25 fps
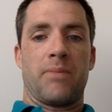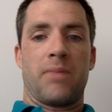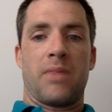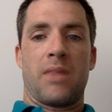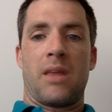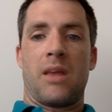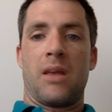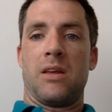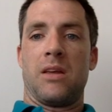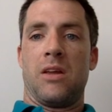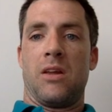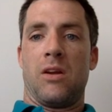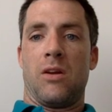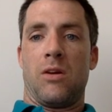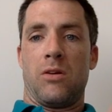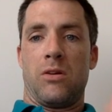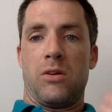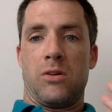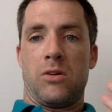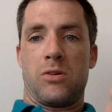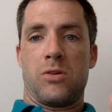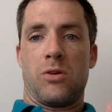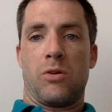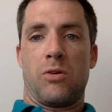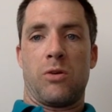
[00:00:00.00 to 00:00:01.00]
you
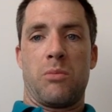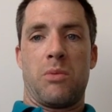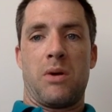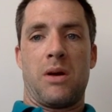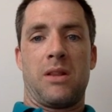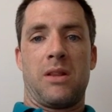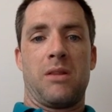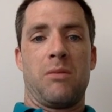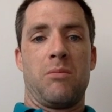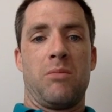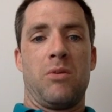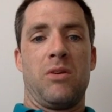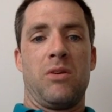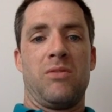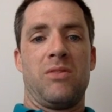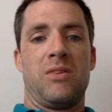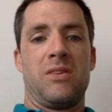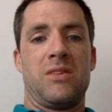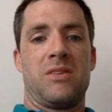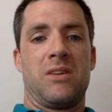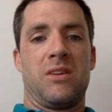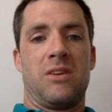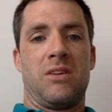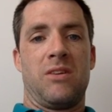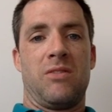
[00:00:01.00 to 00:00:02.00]
talk about the movies
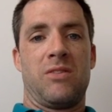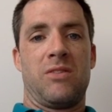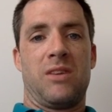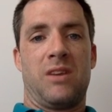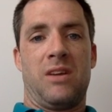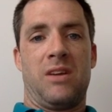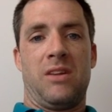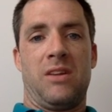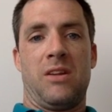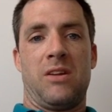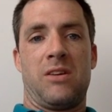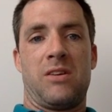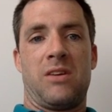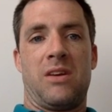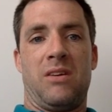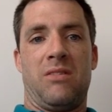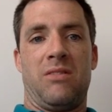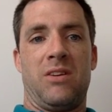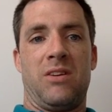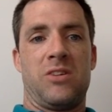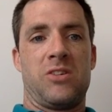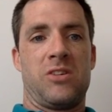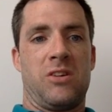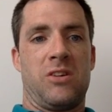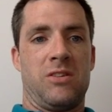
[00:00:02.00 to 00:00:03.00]
that you've seen, the
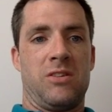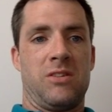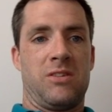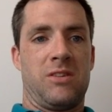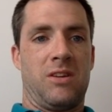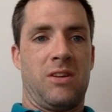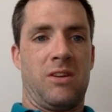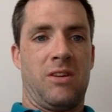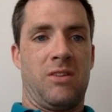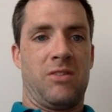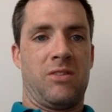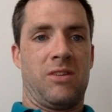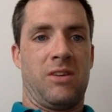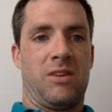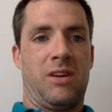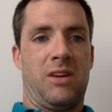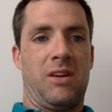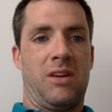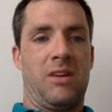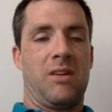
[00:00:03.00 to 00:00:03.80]
TV shows that you've seen.